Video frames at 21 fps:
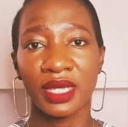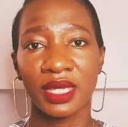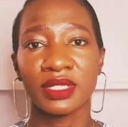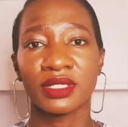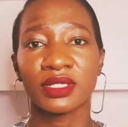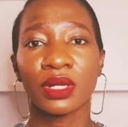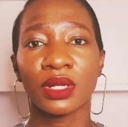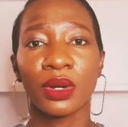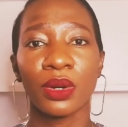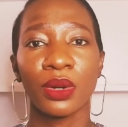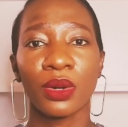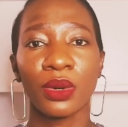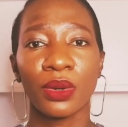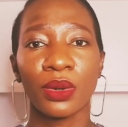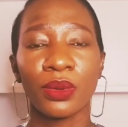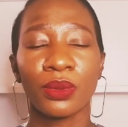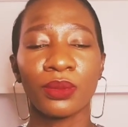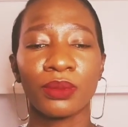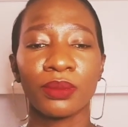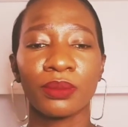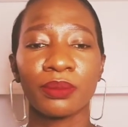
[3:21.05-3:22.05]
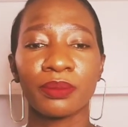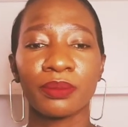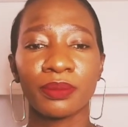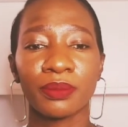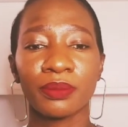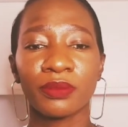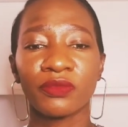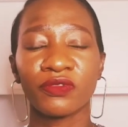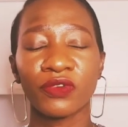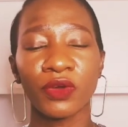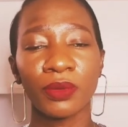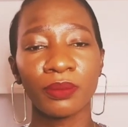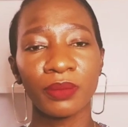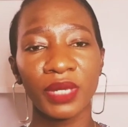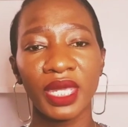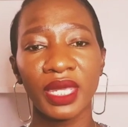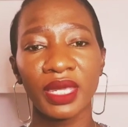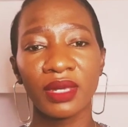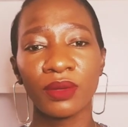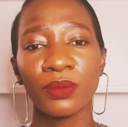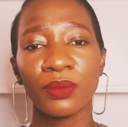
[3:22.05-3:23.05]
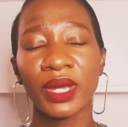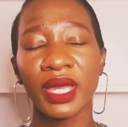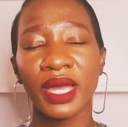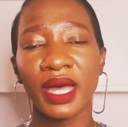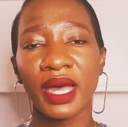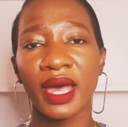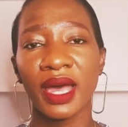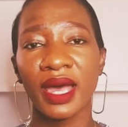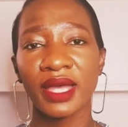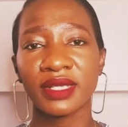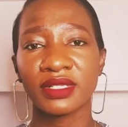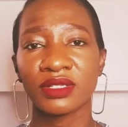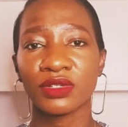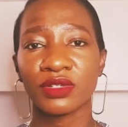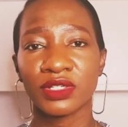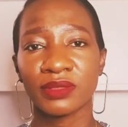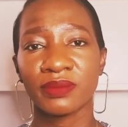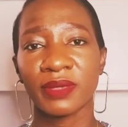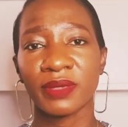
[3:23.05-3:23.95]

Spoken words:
So for me, where I have sourced